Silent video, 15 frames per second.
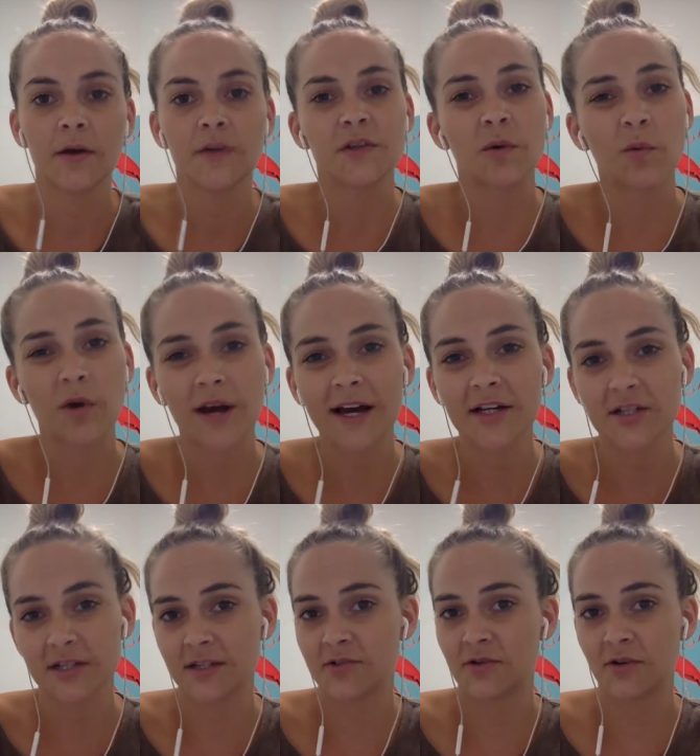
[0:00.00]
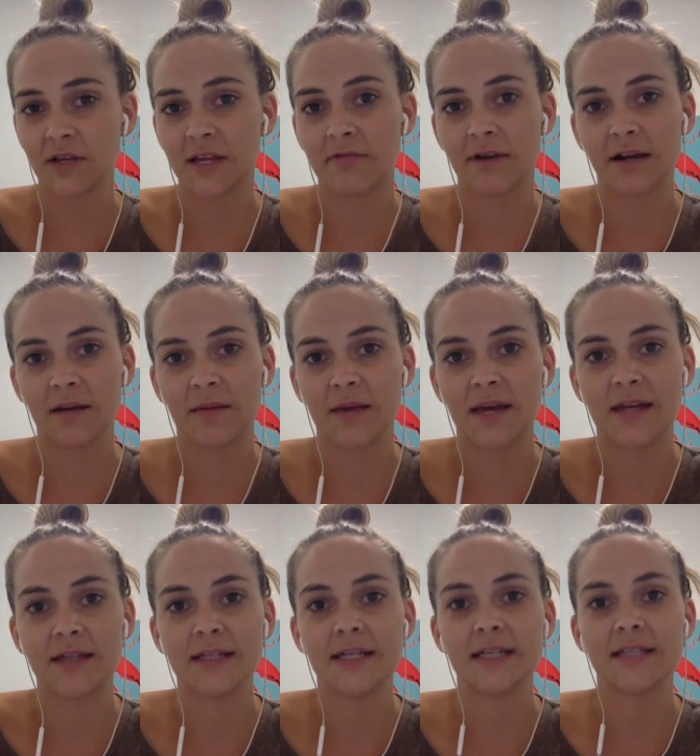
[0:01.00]
So what I actually strongly
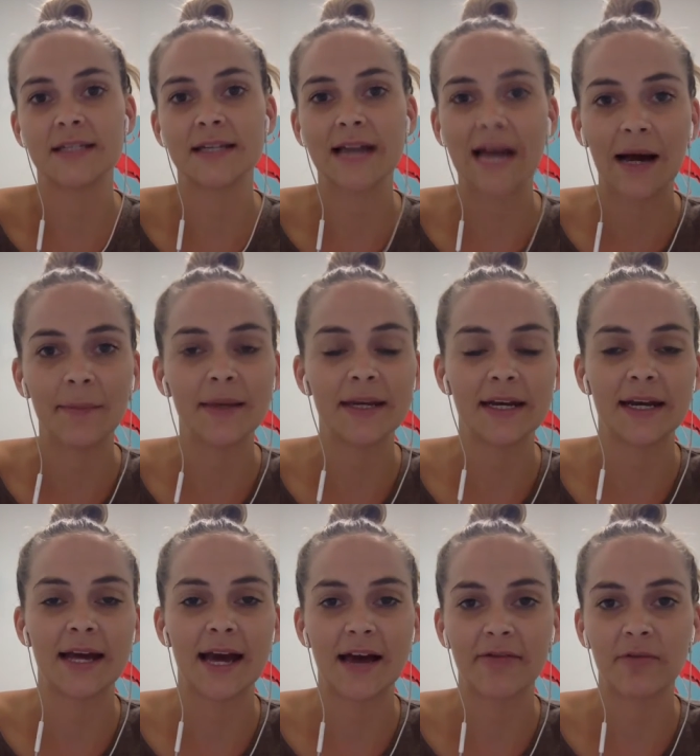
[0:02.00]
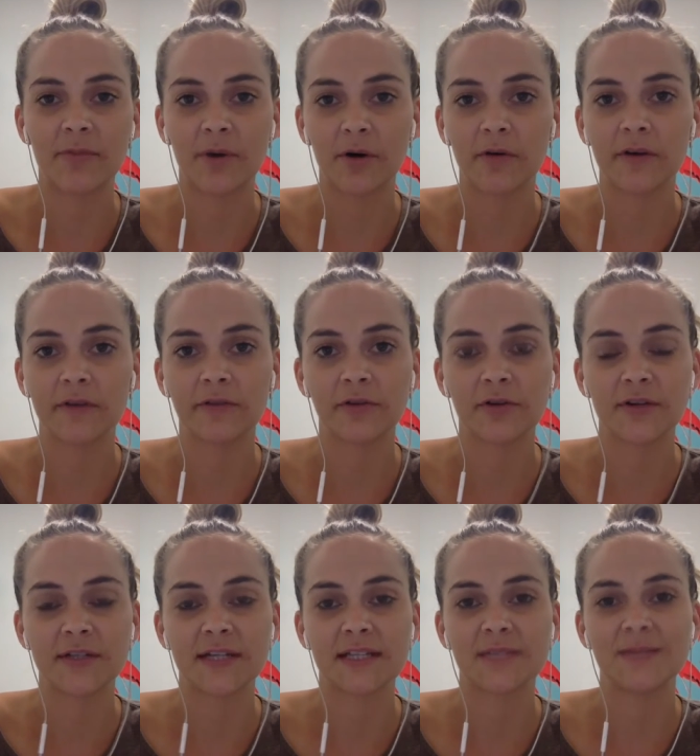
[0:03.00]
recommend is come in and have a pelvic floor
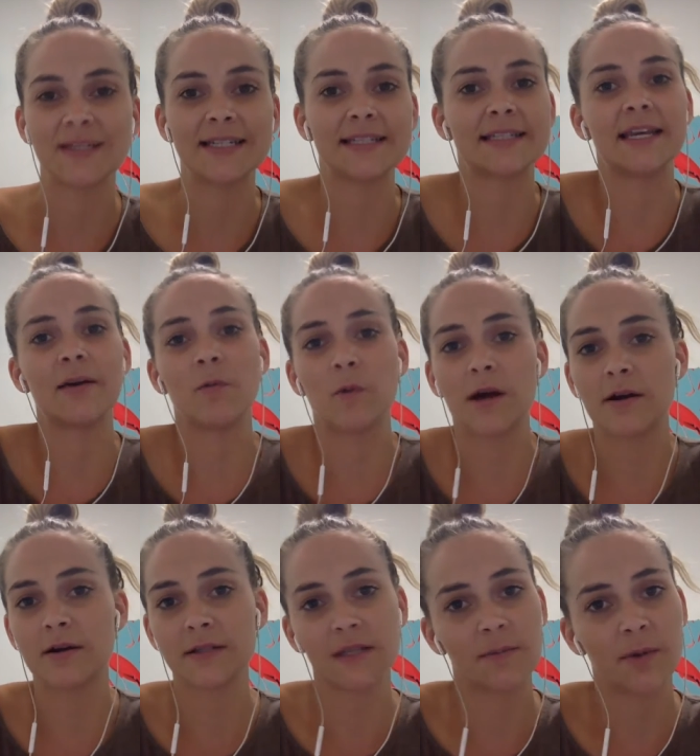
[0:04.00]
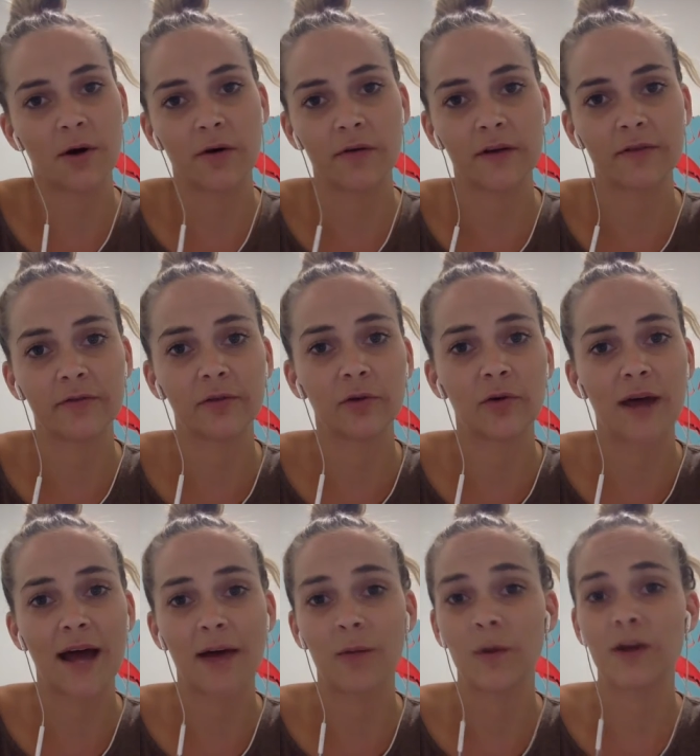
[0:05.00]
assessment to see where is your pelvic floor
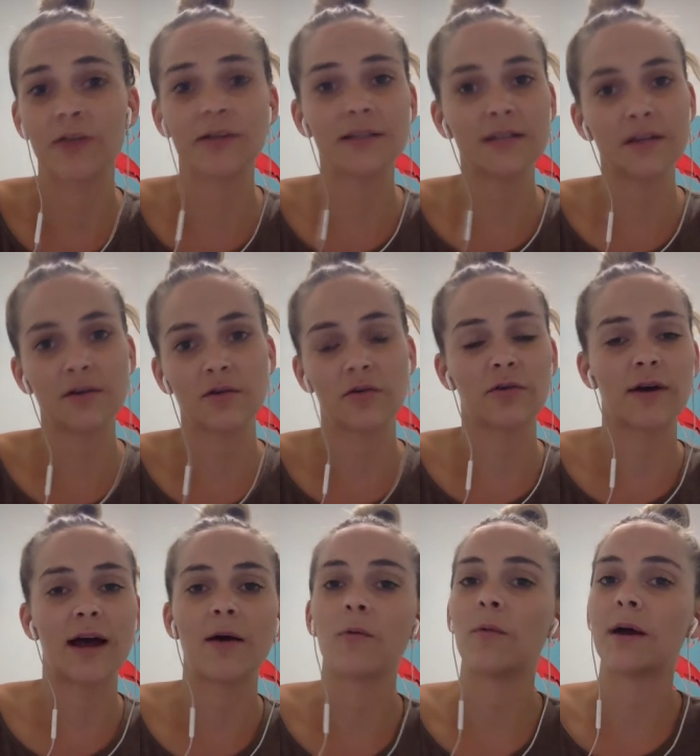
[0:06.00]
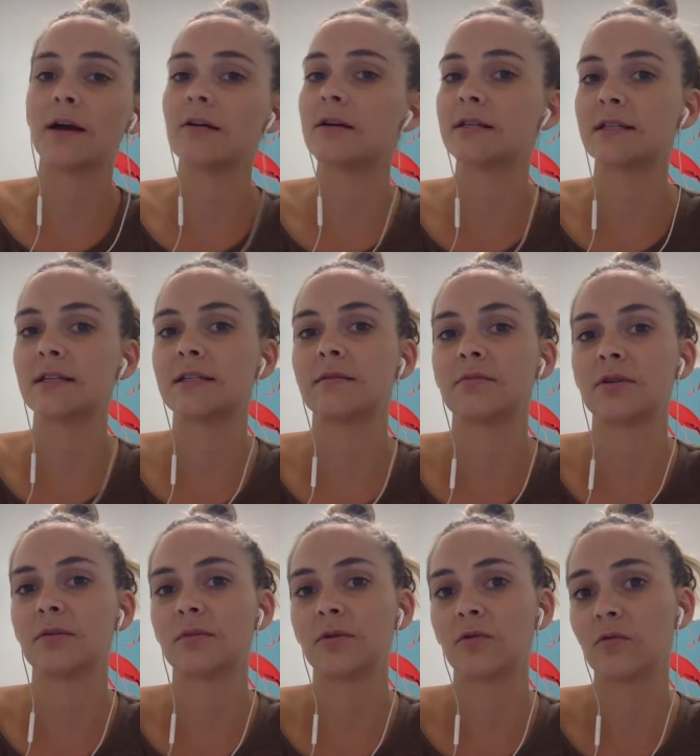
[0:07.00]
at, where is your core at, where is this
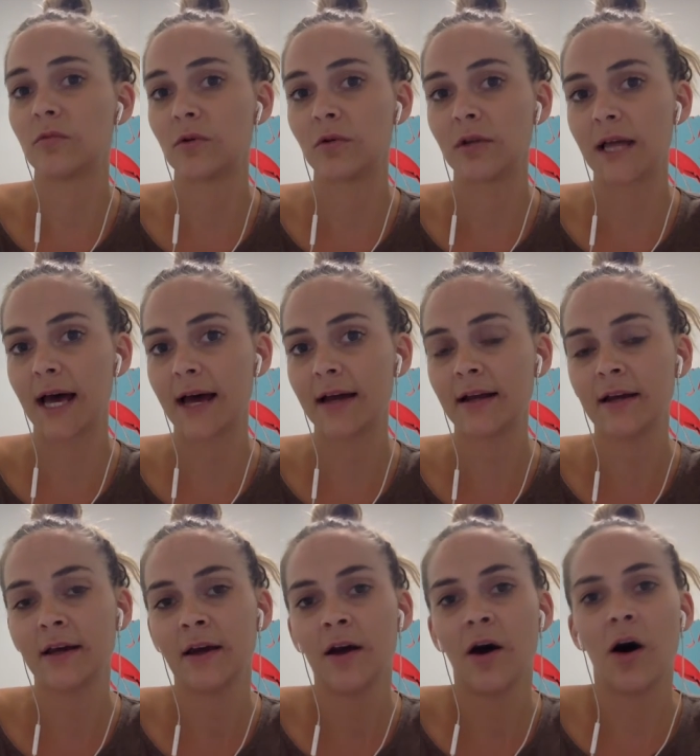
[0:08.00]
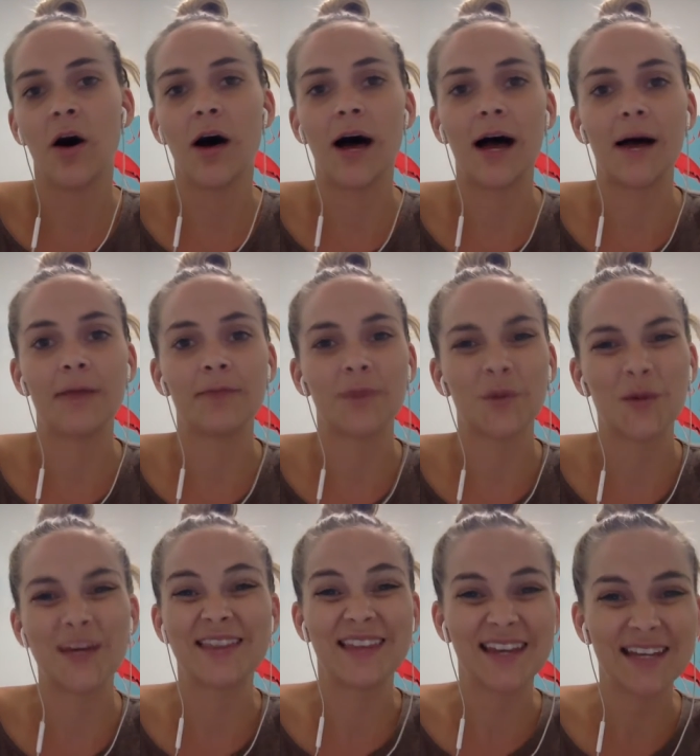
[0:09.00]
abdominal wall at. We
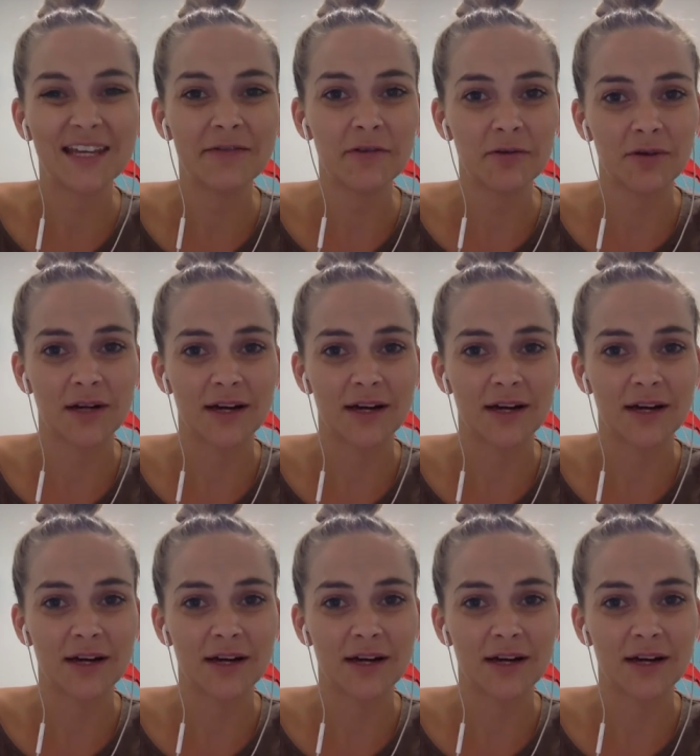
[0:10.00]
can then give you an